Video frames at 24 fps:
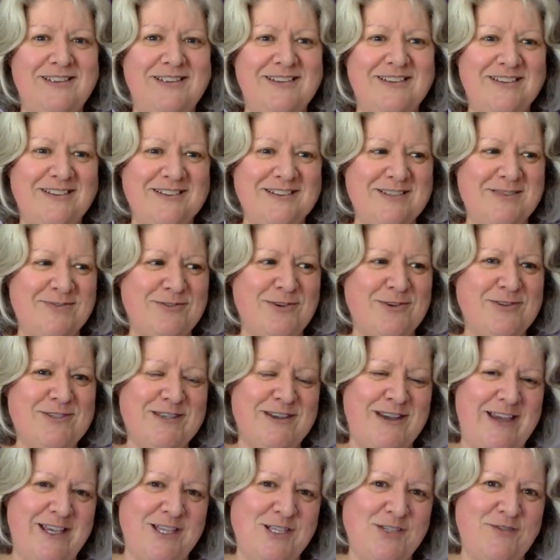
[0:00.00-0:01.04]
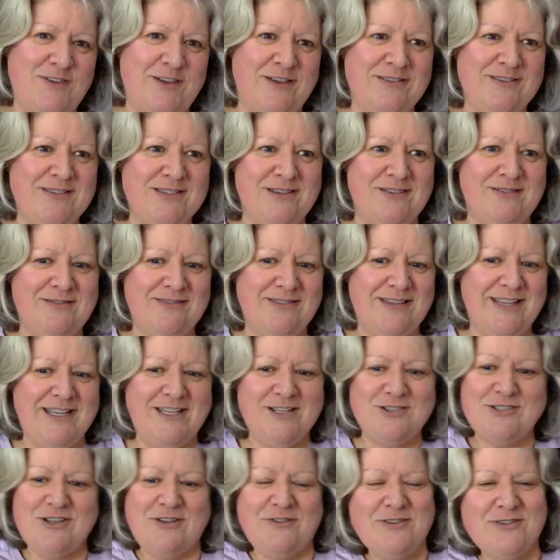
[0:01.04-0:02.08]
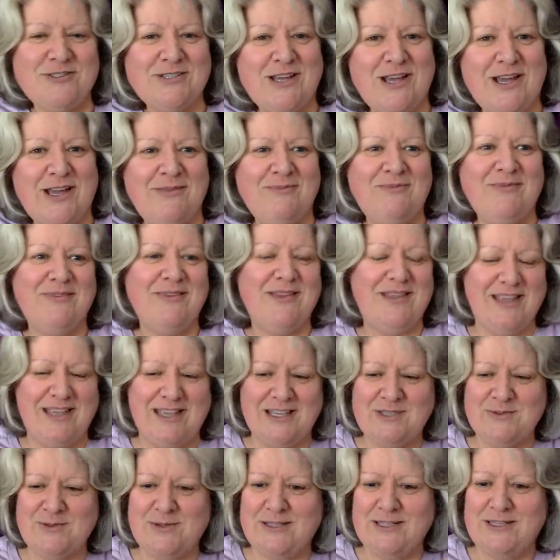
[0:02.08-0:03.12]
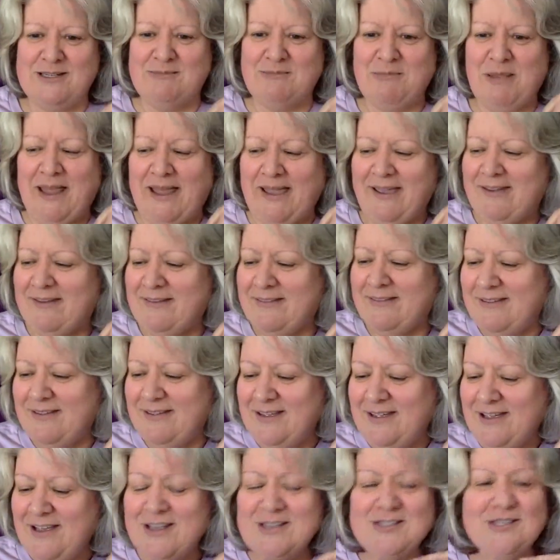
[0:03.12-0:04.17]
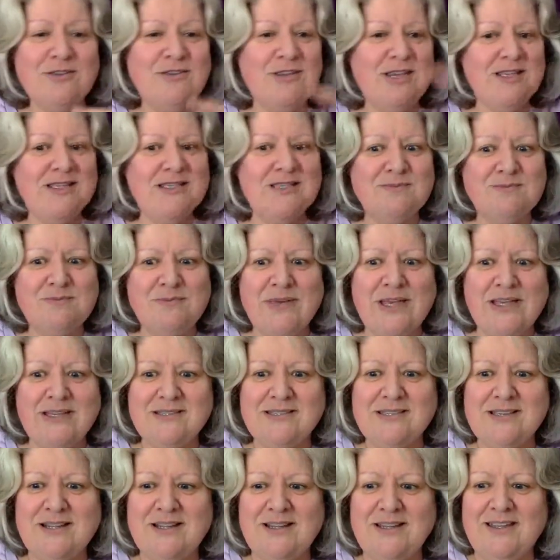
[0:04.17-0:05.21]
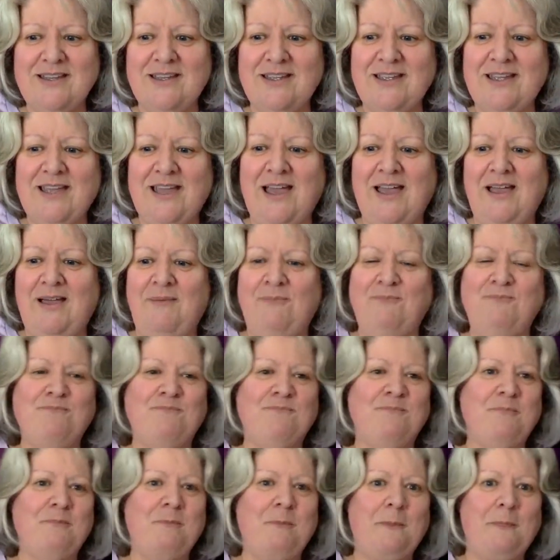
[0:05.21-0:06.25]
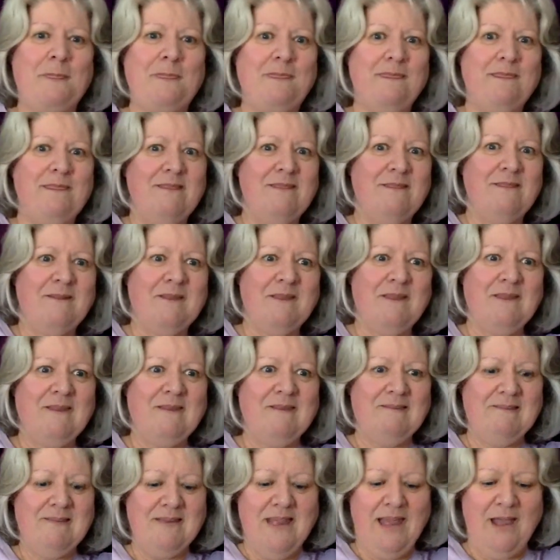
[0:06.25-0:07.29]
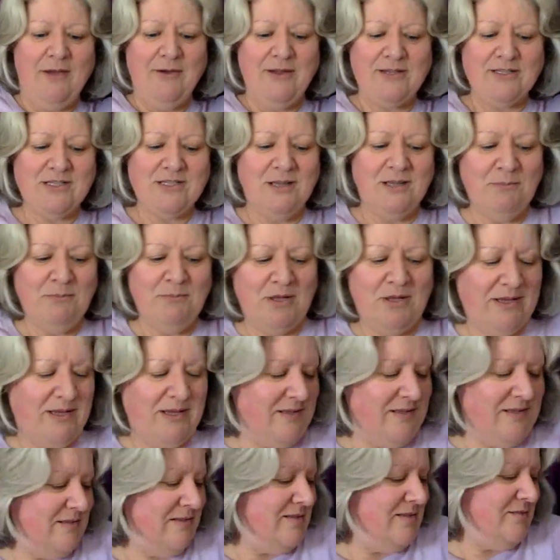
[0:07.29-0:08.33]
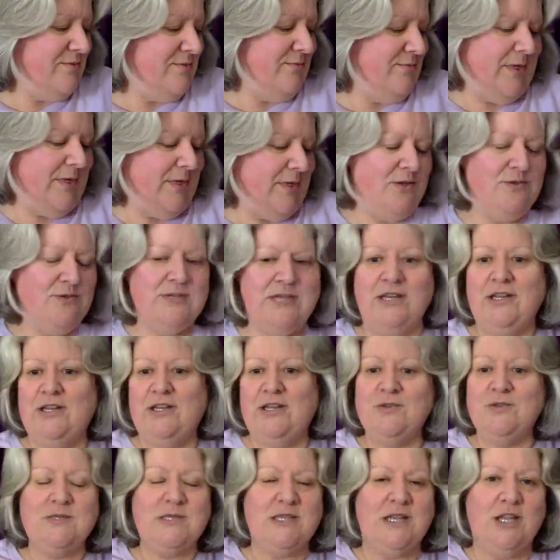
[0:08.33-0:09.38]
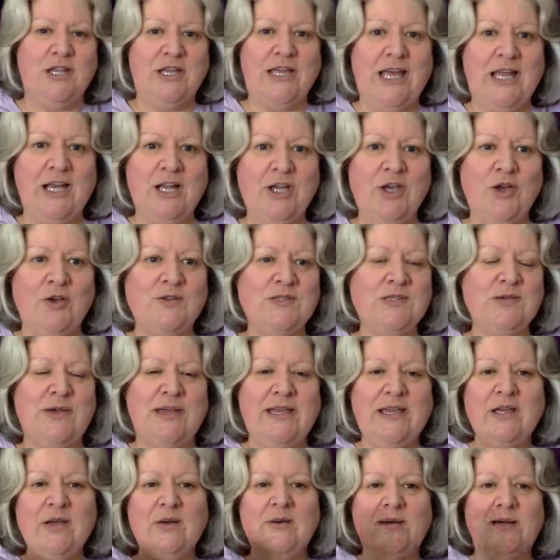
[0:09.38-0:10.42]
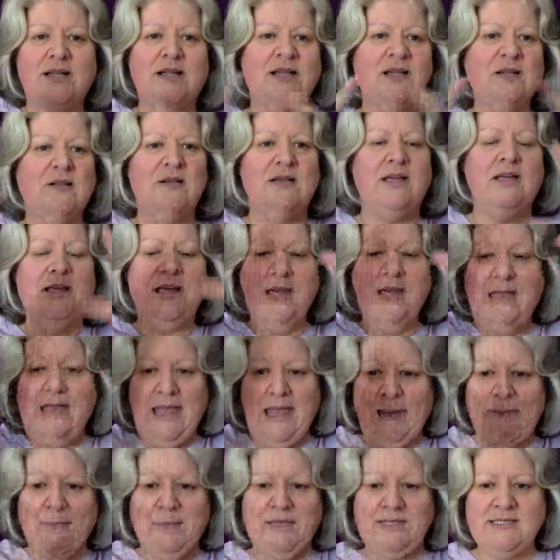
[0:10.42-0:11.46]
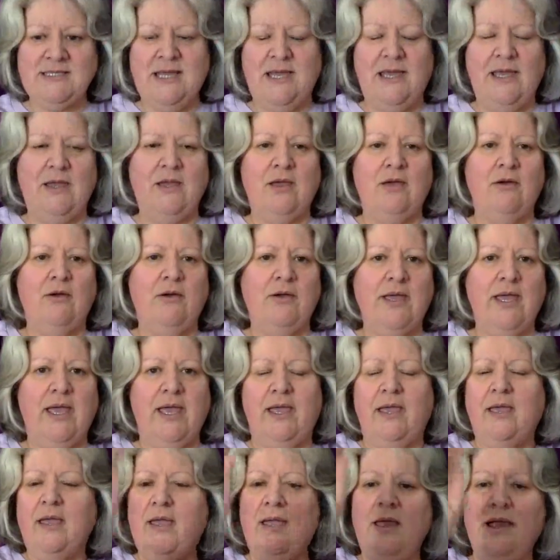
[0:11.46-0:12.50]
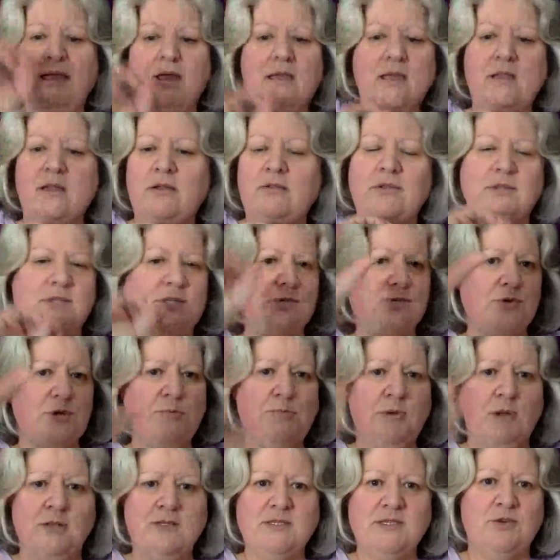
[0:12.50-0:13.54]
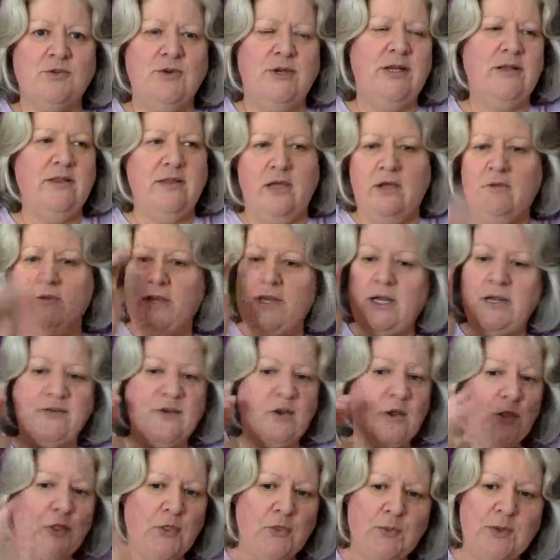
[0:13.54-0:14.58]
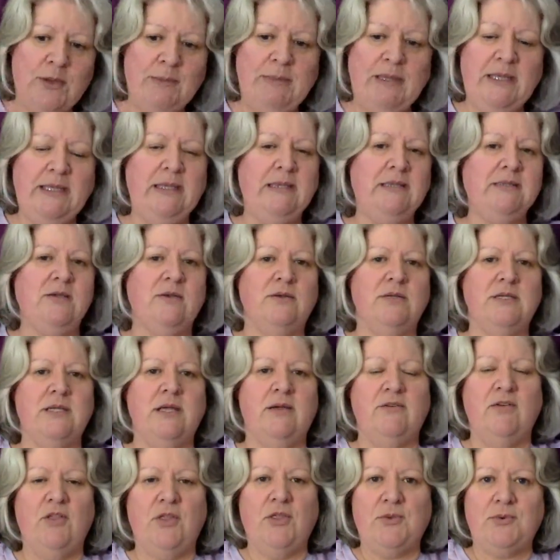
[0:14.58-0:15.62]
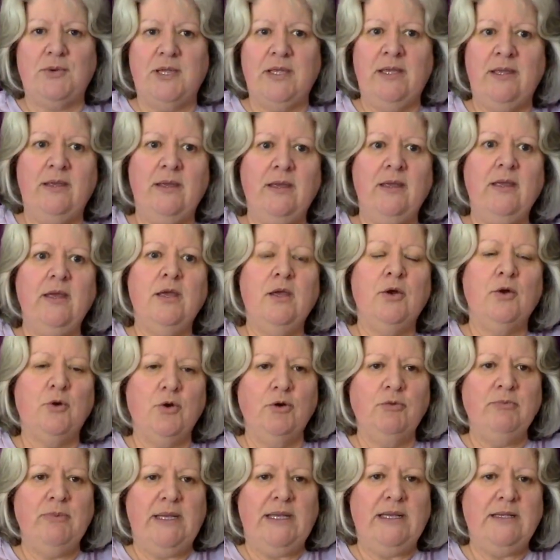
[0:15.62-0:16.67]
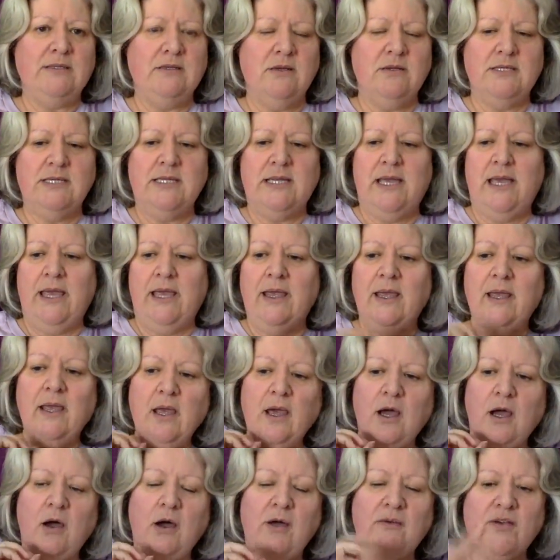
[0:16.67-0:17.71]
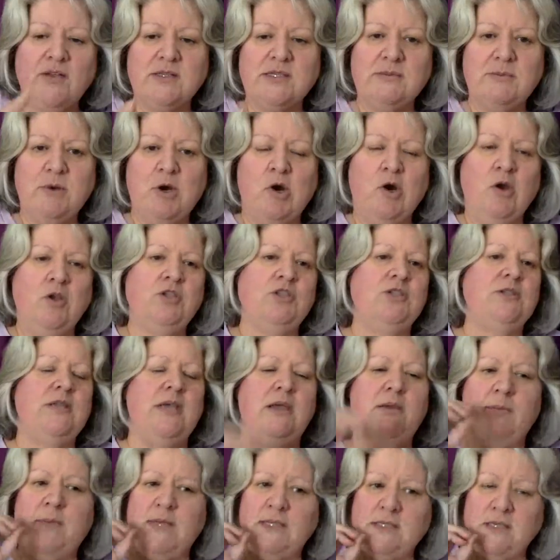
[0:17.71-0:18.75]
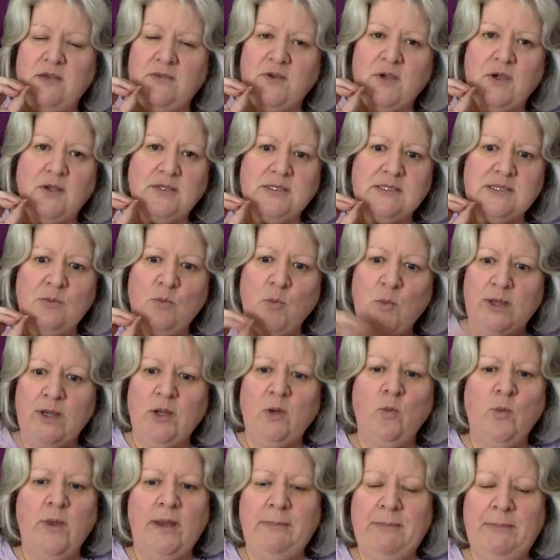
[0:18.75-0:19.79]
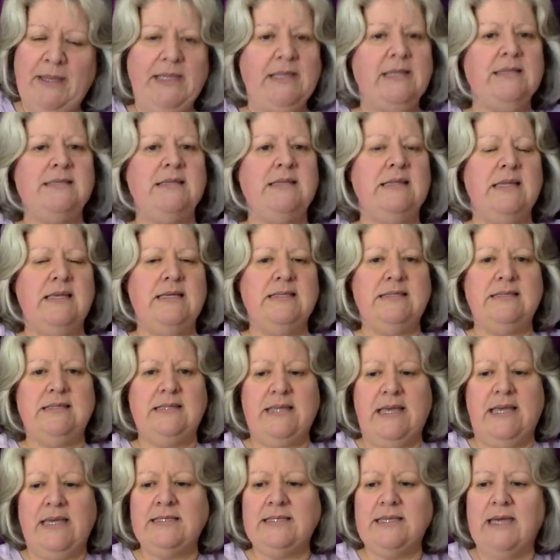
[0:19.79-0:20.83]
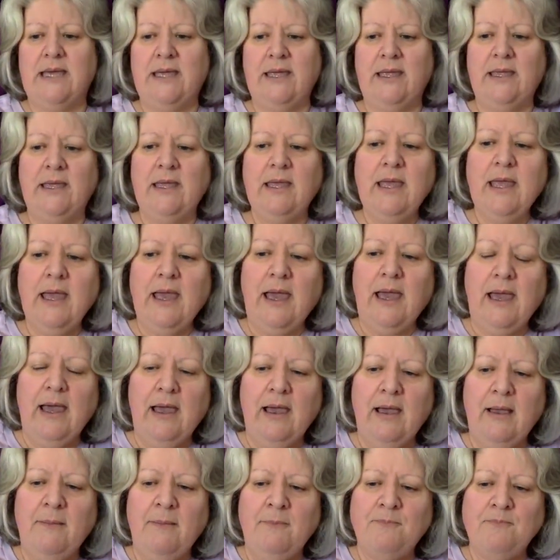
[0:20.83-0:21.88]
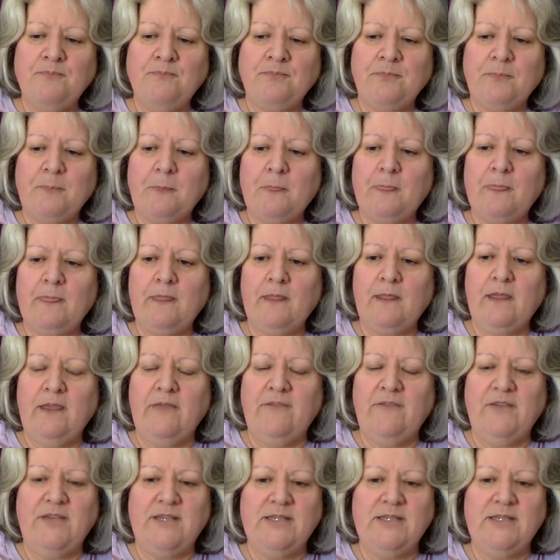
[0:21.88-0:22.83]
because the roads are asphalt. So any travel time, it gets written in black. So that's basically how I time block and what I use, and I use and I color code so I can quickly look at my day and go, okay, there's three blocks of green in there. All right, I've got three meetings on. I've got three group meetings on today. Oh, I've got some orange in there. It means I've got some one-on-one meetings in there that day. If I